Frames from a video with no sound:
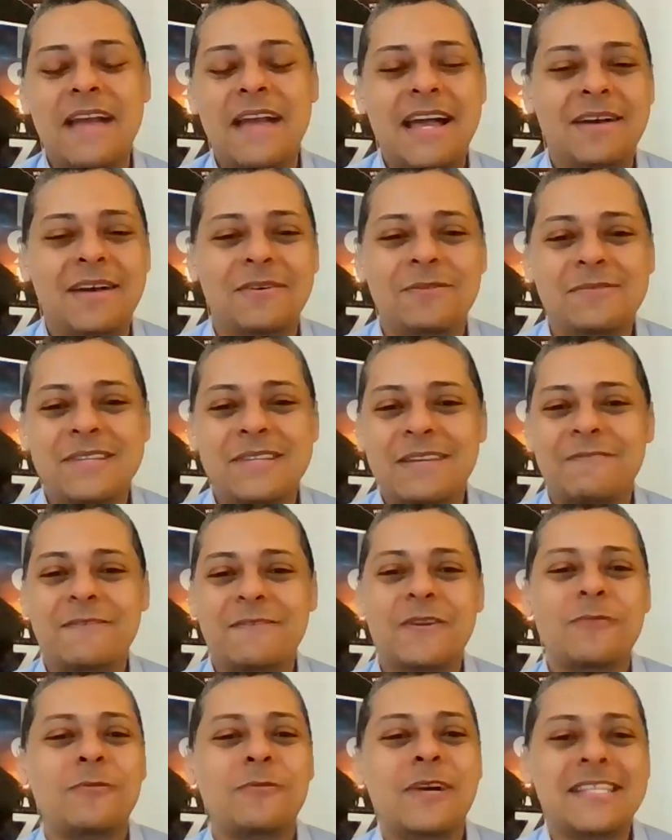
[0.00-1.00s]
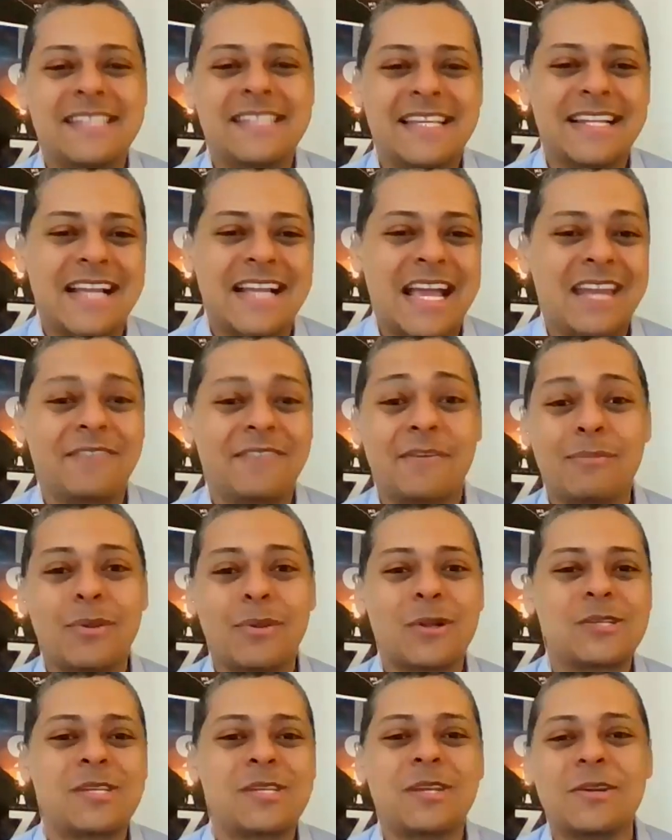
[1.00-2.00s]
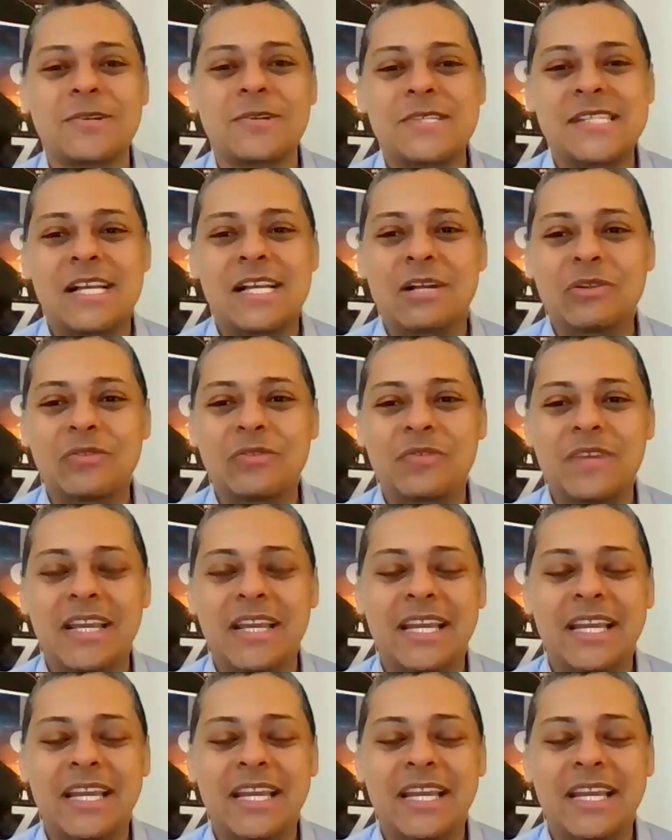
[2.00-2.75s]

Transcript: how different was it, kind of immersing yourself